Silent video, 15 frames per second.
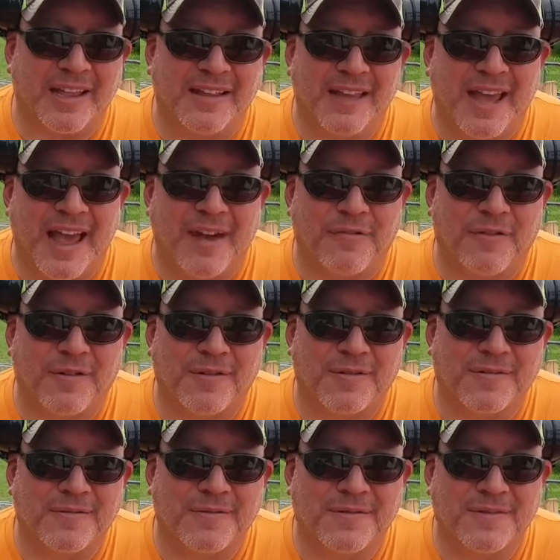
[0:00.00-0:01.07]
half
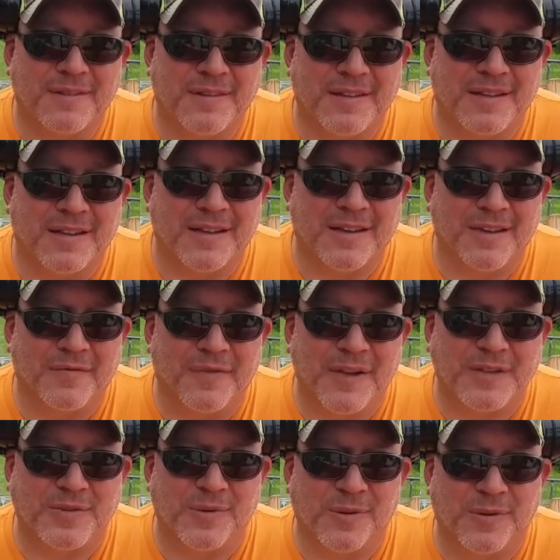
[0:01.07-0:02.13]
face
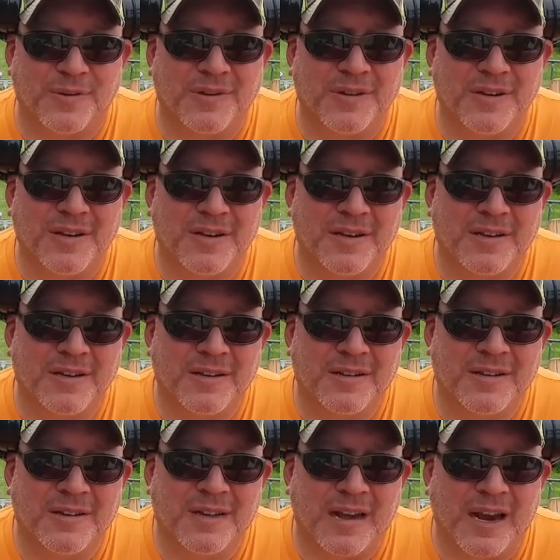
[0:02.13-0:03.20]
cord
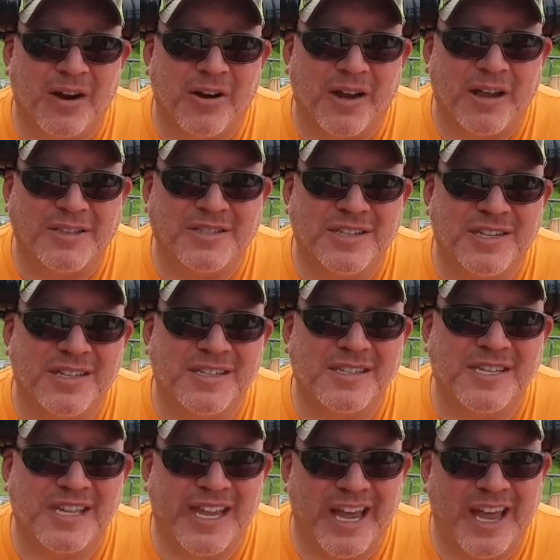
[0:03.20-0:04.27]
area just
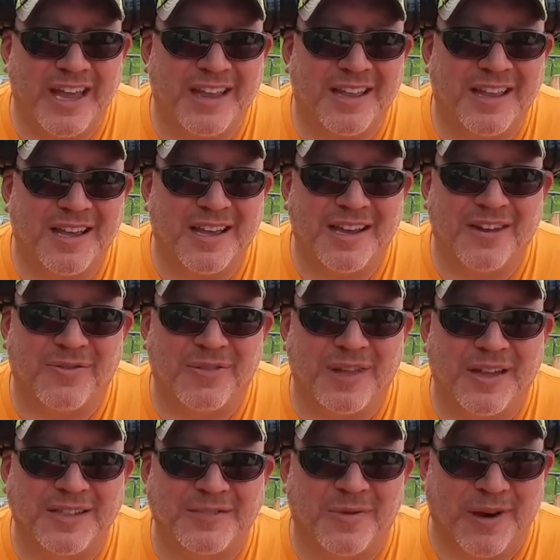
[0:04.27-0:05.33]
yet. I don't think
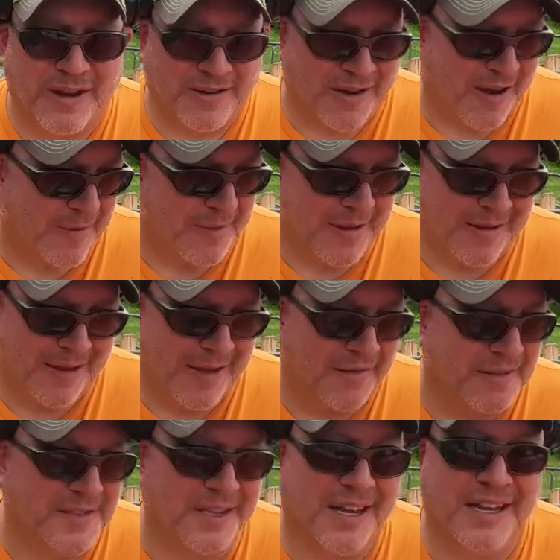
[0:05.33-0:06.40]
it's quite dry. I mean,
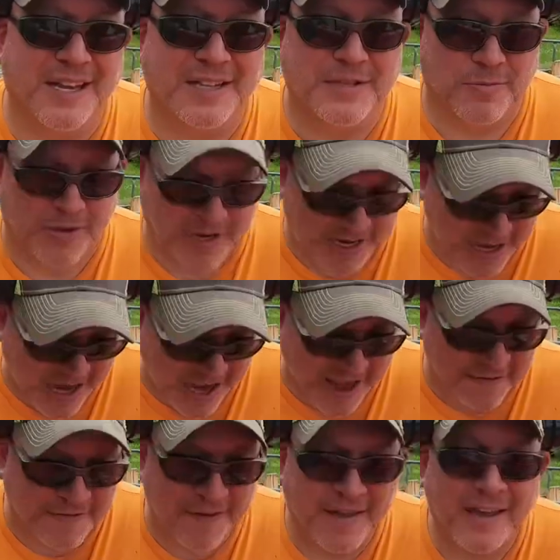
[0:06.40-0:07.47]
obviously I didn't split it in half,
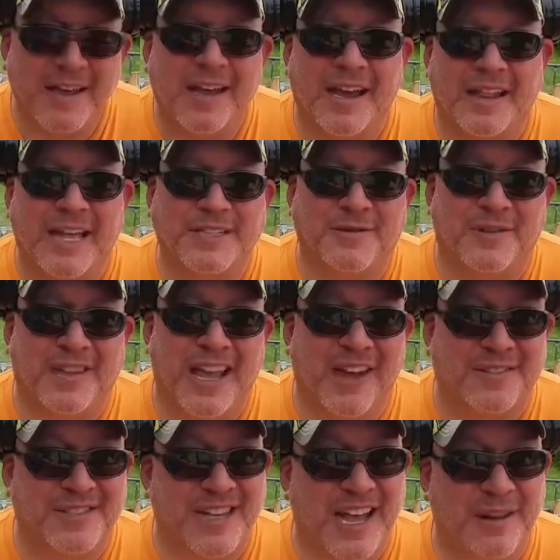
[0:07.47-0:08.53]
and that's what the
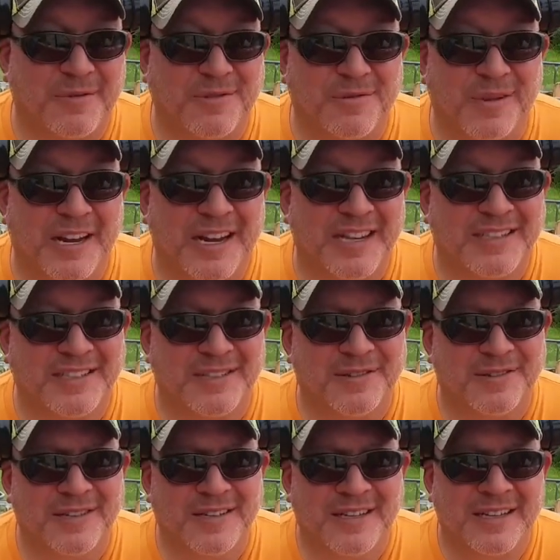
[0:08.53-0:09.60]
outside was reading. So
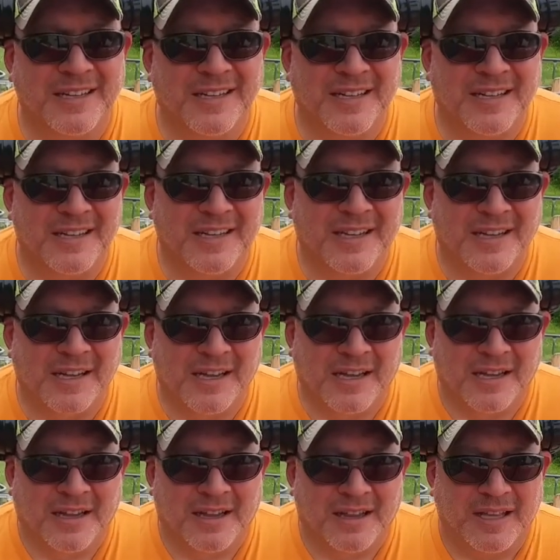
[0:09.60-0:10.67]

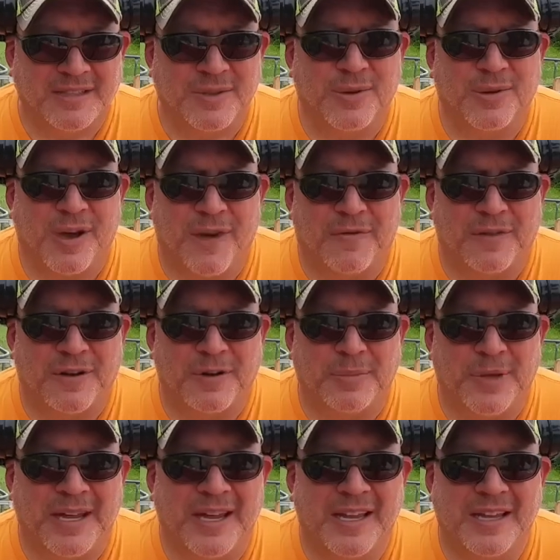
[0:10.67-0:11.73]
let's hold off a little
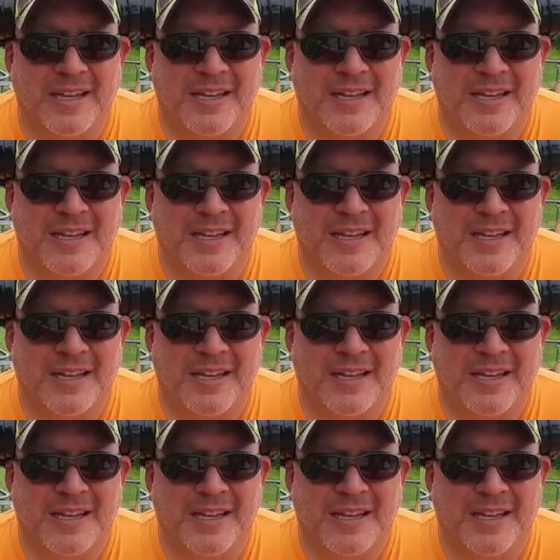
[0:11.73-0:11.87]
bit,